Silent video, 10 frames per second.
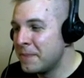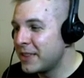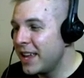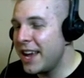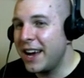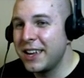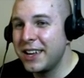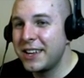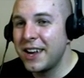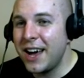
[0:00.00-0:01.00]
Yeah,
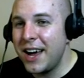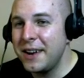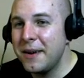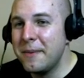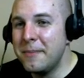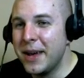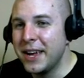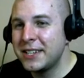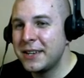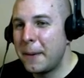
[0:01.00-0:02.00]
God
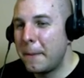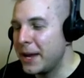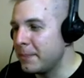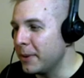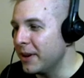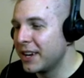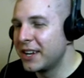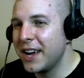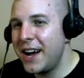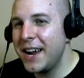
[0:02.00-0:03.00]
makes people.
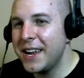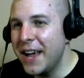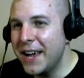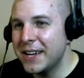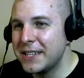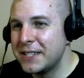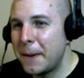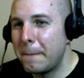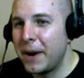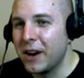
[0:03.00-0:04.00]
God is
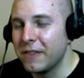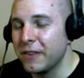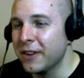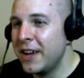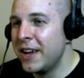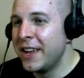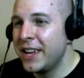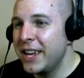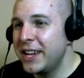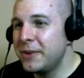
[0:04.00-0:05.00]
powerful.
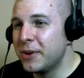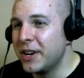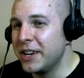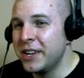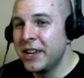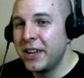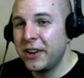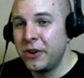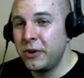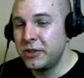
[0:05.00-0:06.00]
Anyone
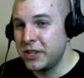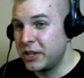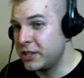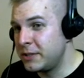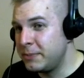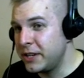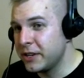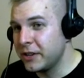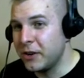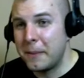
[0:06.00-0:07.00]
who's a good
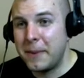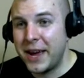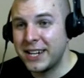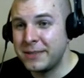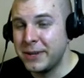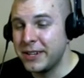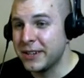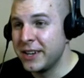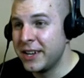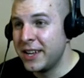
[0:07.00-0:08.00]
speaker or bad
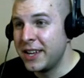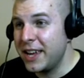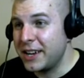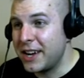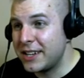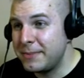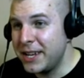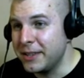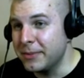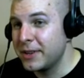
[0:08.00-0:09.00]
speaker, yeah, God's
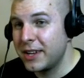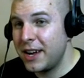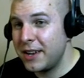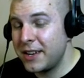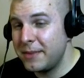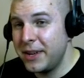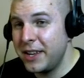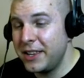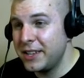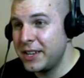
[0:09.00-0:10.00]
made them. God, God
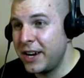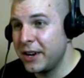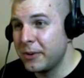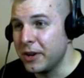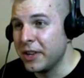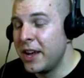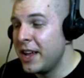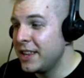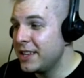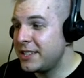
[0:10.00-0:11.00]
made the entire world.
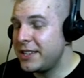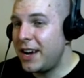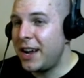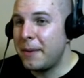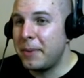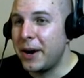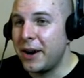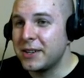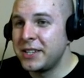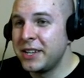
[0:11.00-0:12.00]
This is not
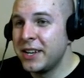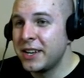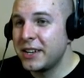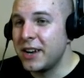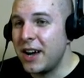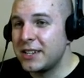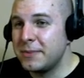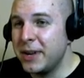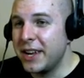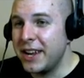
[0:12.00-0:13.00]
about God's
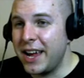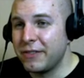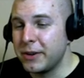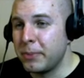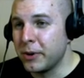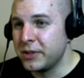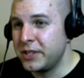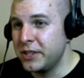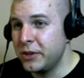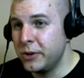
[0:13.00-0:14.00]
made every
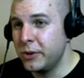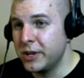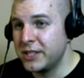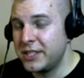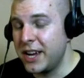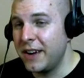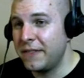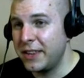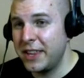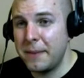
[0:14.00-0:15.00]
person who is
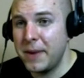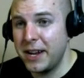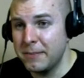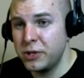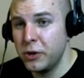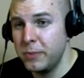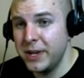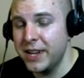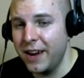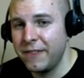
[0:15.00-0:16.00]
deaf. They made him to
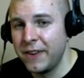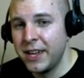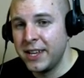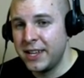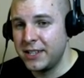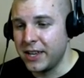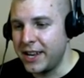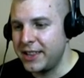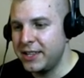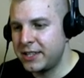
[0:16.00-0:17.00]
be deaf. He's
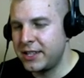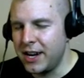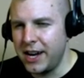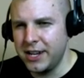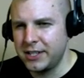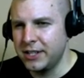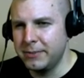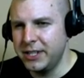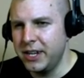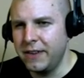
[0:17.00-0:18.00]
like, this guy is going to
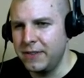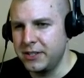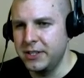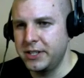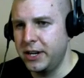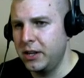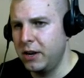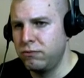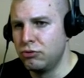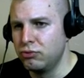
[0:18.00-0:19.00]
be deaf his entire life.